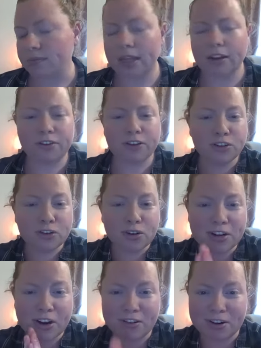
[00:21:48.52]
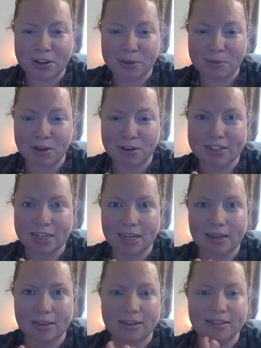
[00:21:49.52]
if you join our inner
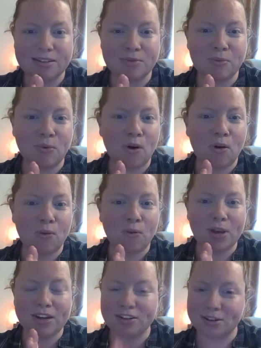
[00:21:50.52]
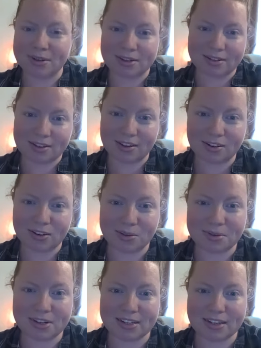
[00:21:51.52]
community, this is what we do inside our
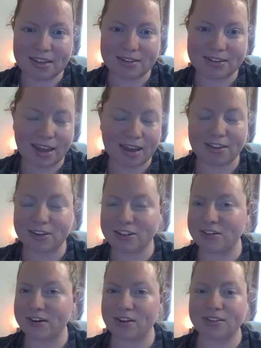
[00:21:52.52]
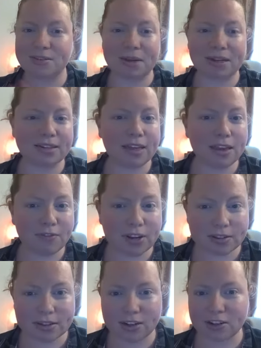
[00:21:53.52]
community together during our somatic
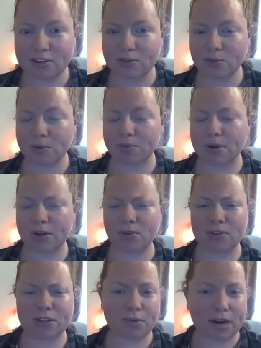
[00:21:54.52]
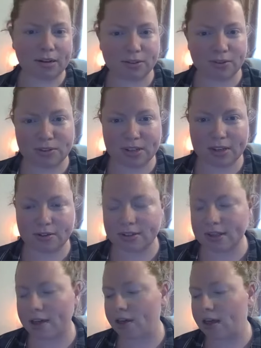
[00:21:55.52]
evening sessions. We bring all these practical skills
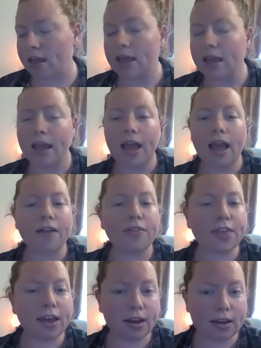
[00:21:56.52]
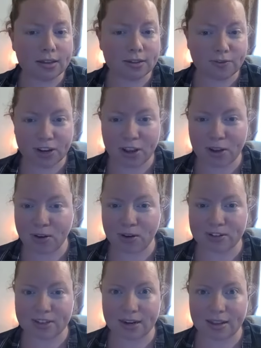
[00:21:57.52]
together, and there is video
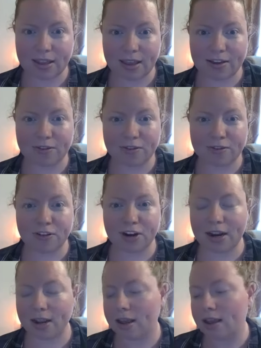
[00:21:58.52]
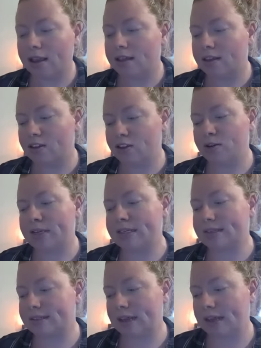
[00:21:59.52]
content in there for free that you
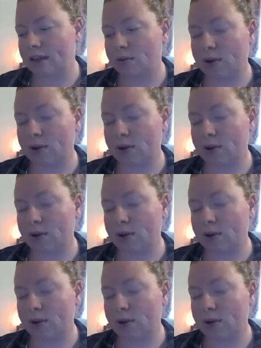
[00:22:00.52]
can see